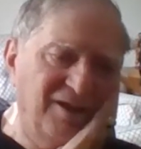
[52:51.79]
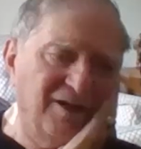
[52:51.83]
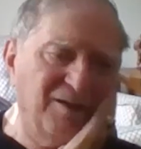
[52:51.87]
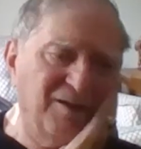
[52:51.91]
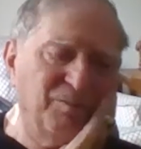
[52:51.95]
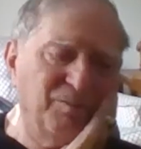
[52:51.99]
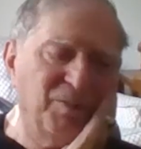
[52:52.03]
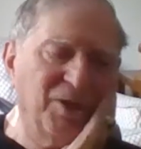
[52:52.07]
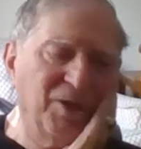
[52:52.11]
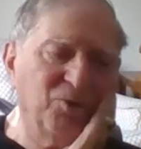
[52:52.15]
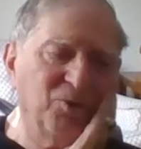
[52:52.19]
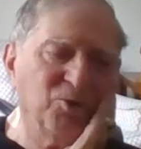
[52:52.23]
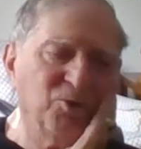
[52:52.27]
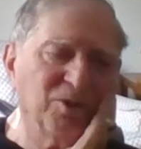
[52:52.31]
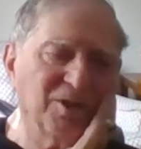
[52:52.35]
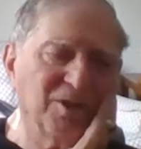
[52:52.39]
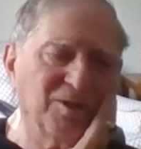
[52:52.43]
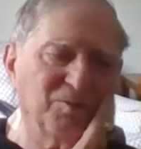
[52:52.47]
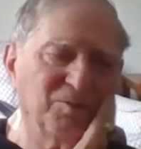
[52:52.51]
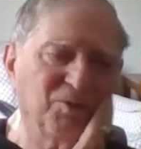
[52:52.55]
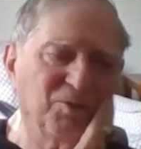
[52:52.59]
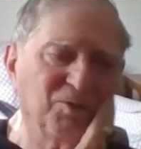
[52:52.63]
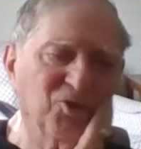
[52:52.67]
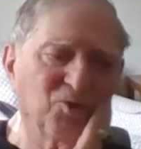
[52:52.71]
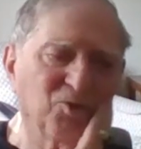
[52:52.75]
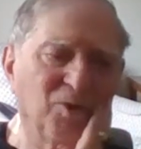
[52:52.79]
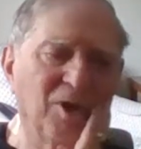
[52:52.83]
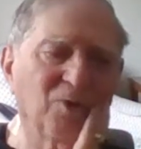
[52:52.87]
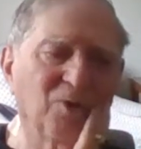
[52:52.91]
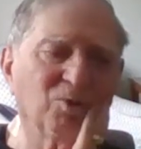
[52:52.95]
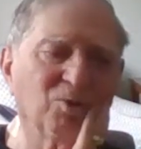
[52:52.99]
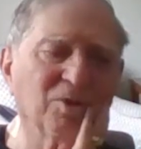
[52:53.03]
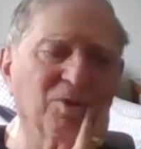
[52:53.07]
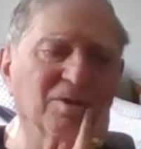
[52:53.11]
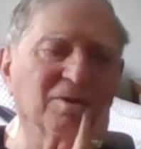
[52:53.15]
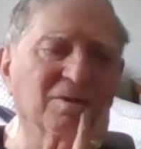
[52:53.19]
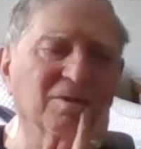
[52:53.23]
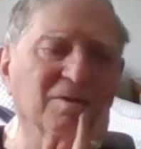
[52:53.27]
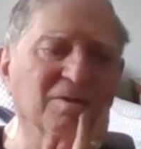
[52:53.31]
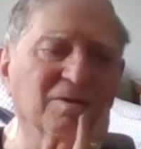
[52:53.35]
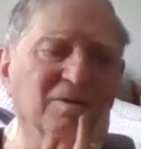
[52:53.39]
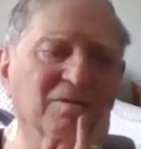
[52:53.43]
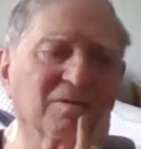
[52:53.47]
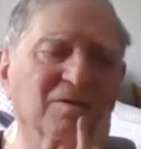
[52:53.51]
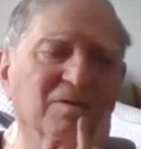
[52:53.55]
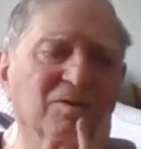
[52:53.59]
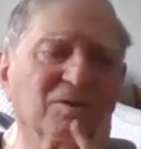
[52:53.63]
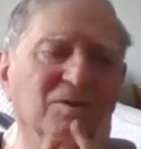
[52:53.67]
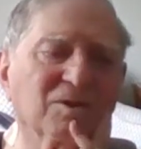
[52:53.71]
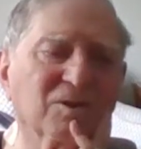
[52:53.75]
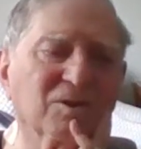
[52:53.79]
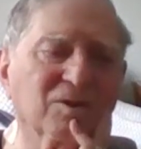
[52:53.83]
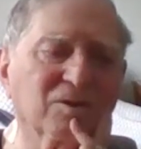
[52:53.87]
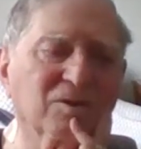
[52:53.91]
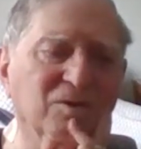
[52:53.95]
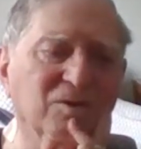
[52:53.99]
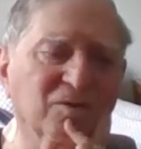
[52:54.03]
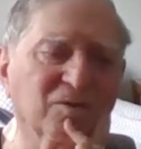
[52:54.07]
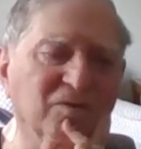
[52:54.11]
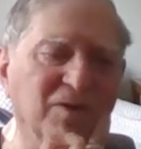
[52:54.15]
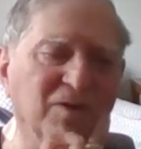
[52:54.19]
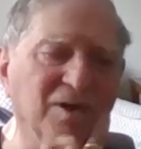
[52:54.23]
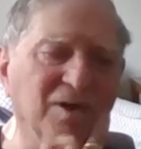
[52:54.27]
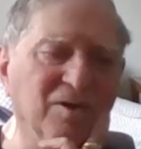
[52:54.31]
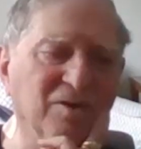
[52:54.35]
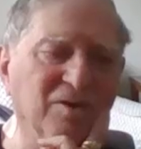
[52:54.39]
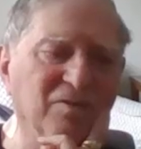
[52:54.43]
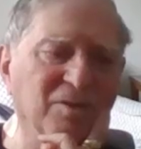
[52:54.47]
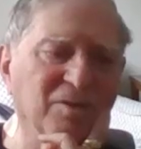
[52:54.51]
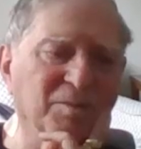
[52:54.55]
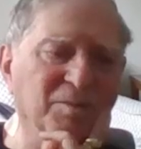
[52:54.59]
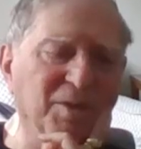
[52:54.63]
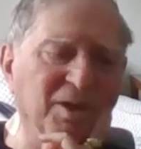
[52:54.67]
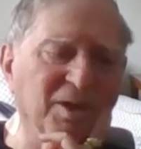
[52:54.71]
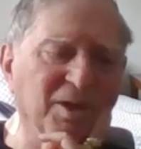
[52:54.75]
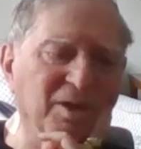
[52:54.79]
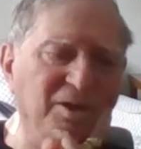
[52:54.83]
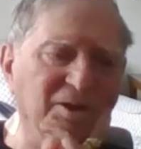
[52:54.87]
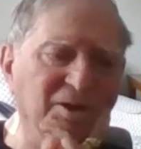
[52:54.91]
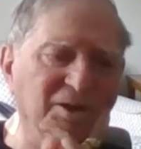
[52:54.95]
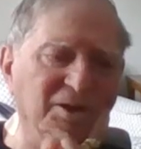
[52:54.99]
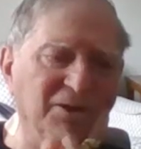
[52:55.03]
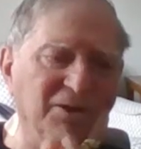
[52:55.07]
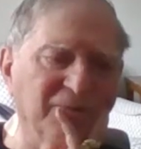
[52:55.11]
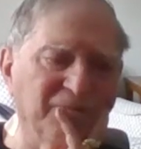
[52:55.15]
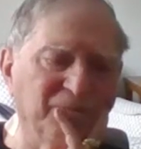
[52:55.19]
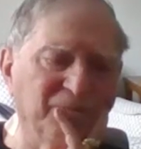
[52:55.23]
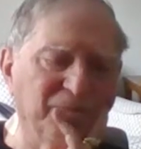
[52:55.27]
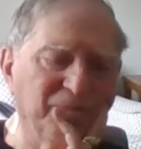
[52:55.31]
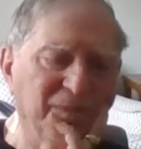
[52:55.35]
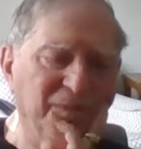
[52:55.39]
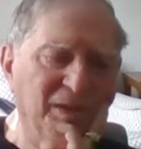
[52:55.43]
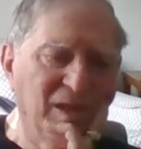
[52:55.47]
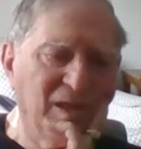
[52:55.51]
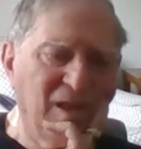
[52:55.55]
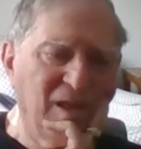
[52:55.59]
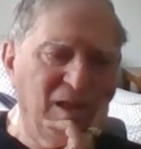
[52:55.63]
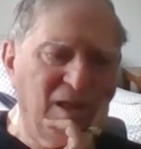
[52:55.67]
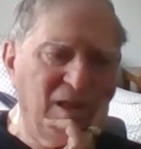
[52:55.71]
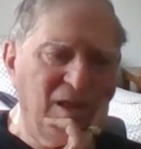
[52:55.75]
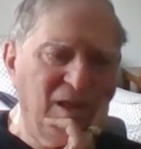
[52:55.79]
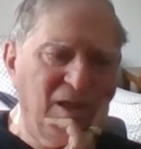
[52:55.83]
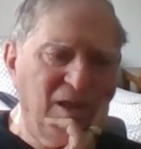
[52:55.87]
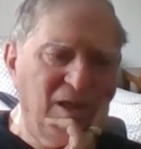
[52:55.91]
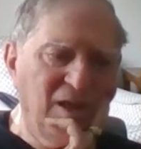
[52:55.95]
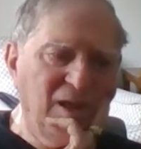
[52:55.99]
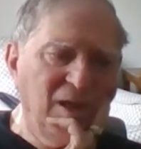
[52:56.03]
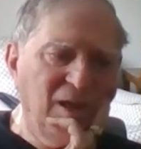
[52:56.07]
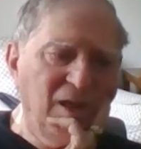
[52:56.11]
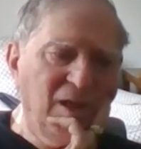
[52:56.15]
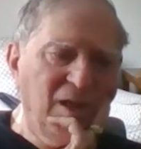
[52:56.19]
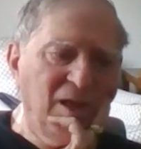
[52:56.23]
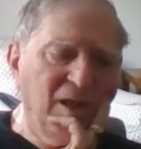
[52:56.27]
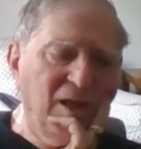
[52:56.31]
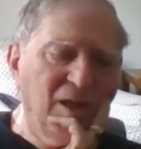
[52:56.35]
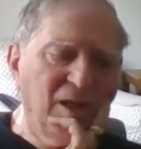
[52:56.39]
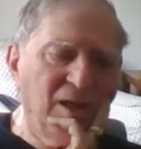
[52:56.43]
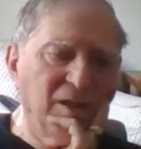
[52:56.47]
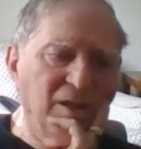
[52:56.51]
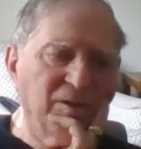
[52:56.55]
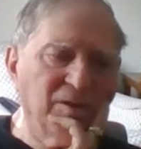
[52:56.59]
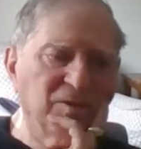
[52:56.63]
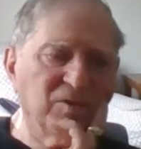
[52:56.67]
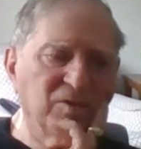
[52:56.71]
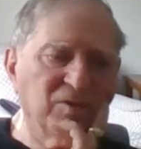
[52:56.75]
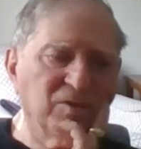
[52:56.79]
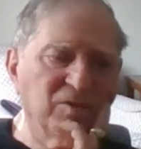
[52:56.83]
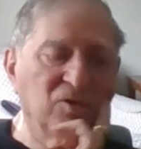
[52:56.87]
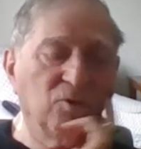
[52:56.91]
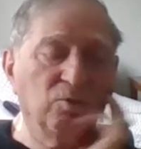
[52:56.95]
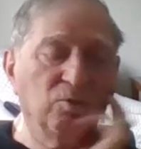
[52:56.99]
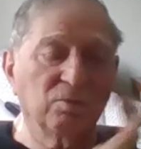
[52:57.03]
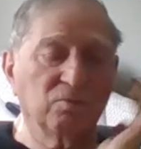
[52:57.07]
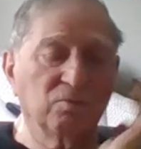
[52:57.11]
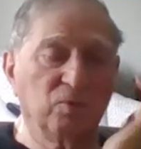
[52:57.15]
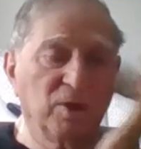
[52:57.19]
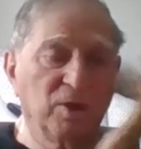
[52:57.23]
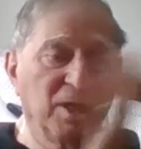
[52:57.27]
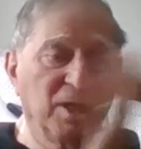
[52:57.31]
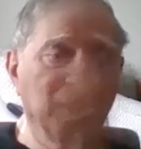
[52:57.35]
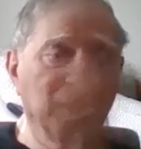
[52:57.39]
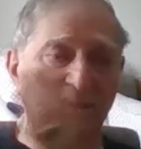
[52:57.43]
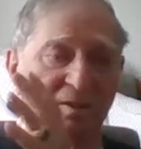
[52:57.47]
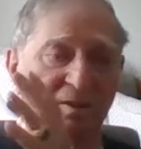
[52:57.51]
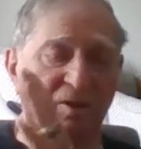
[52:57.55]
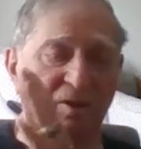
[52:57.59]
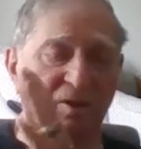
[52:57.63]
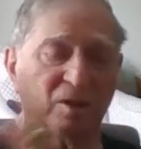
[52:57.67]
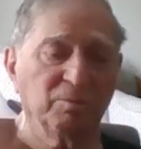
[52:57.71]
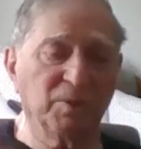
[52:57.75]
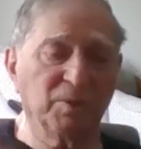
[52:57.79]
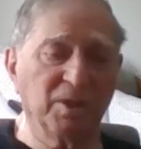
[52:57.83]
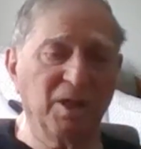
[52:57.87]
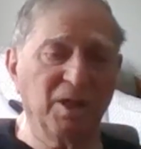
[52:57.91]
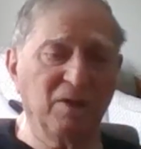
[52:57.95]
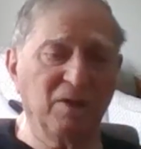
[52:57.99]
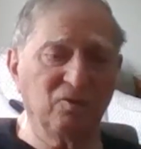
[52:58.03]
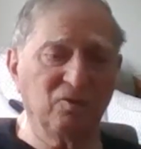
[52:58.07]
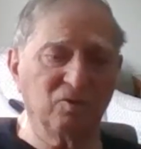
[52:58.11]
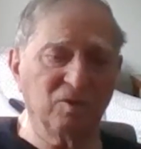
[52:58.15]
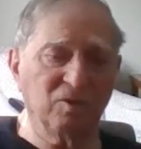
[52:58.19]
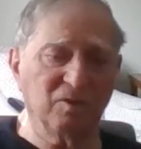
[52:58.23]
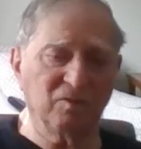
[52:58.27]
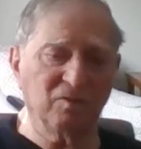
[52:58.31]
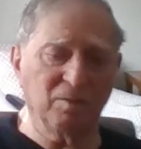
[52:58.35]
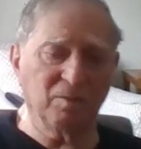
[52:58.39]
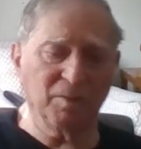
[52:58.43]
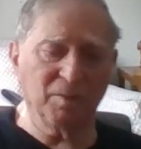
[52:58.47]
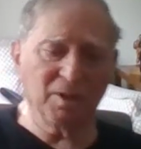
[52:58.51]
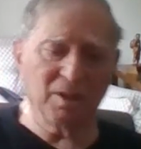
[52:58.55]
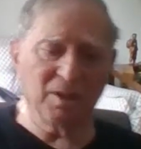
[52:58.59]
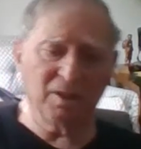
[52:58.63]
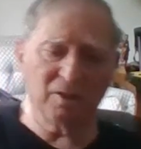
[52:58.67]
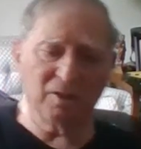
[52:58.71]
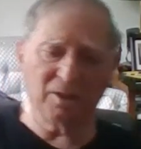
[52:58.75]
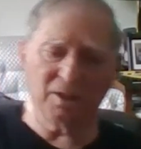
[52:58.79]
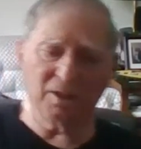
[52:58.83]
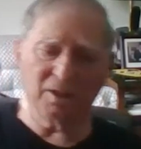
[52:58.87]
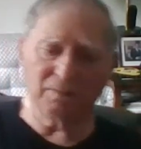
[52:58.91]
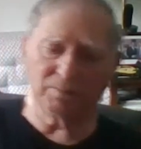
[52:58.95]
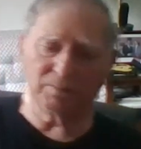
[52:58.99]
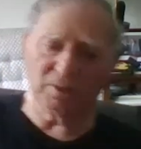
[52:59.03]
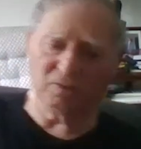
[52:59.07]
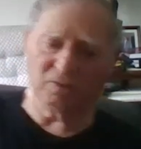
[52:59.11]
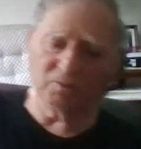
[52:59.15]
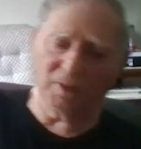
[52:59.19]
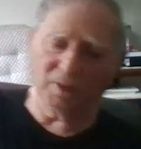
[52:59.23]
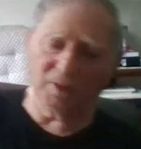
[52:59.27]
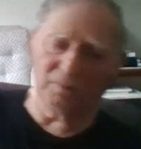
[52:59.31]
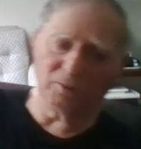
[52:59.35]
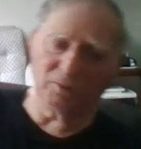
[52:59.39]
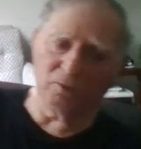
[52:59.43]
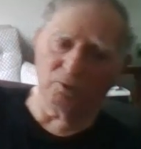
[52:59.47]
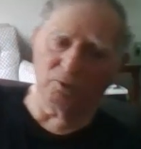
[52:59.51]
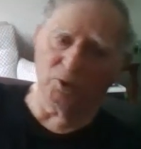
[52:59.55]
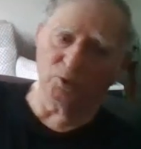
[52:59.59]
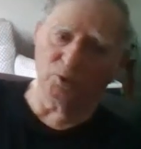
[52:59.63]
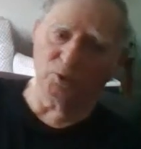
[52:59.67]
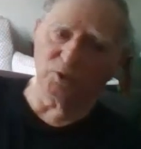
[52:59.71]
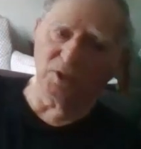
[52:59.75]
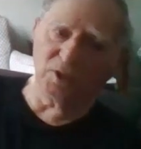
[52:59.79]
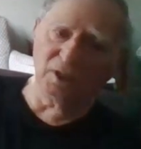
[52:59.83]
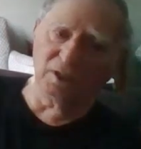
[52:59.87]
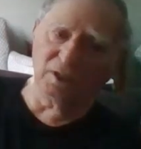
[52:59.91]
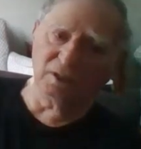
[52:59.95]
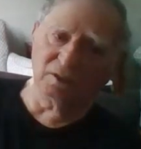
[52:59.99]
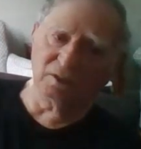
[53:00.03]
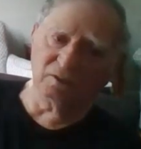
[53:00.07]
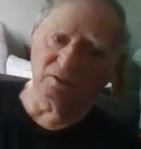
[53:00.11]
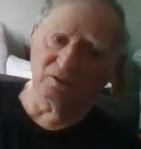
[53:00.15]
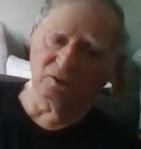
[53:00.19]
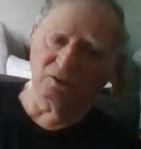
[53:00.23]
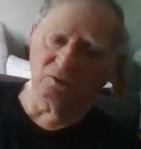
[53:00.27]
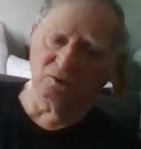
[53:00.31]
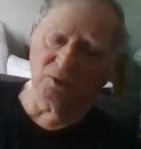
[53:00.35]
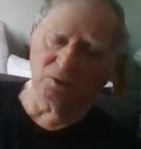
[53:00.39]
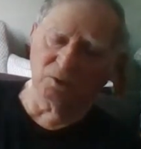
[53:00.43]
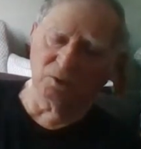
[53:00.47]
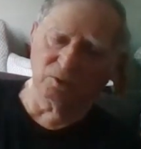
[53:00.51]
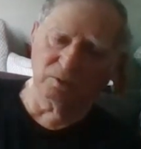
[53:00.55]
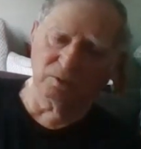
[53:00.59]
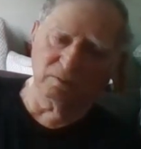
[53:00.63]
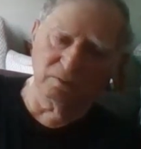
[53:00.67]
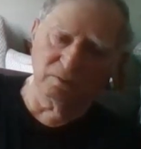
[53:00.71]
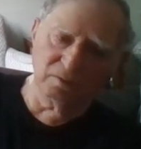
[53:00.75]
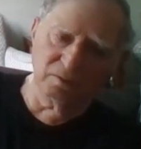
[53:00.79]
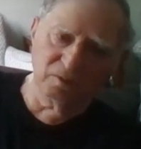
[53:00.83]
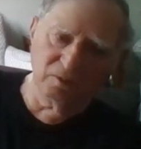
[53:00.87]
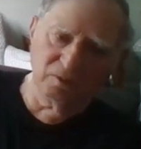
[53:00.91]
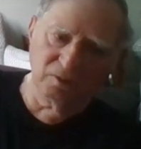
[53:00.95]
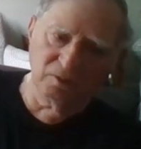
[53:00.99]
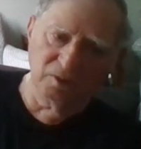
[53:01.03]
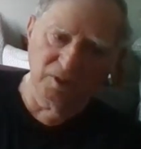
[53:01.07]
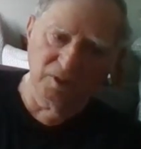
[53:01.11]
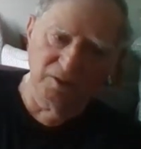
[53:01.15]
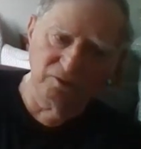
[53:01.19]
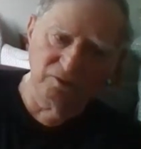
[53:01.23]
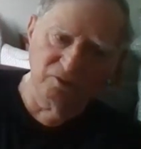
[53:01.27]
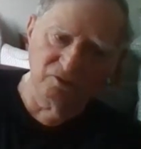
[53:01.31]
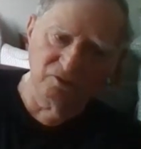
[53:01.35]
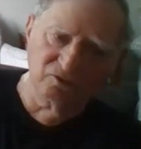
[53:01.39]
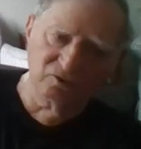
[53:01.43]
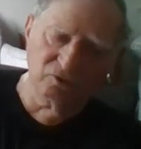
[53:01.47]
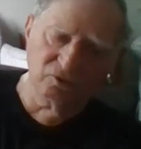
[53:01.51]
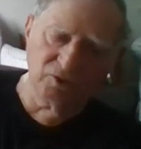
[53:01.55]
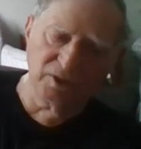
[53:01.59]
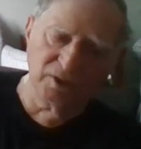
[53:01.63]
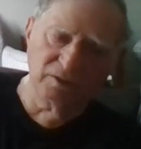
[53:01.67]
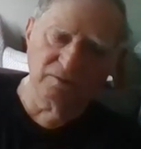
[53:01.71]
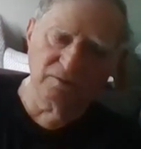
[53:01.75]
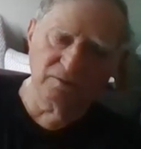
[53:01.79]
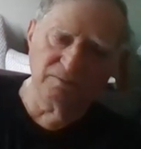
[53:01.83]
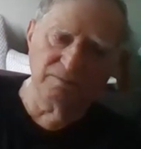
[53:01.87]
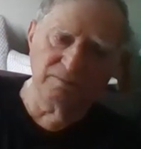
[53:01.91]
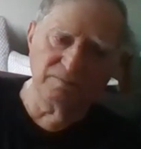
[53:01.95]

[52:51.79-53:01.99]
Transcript: a big one and a small one to fight off the malaria. Mm. Uh, so we had a combination of the malaria, the people rotating, so we were under strength.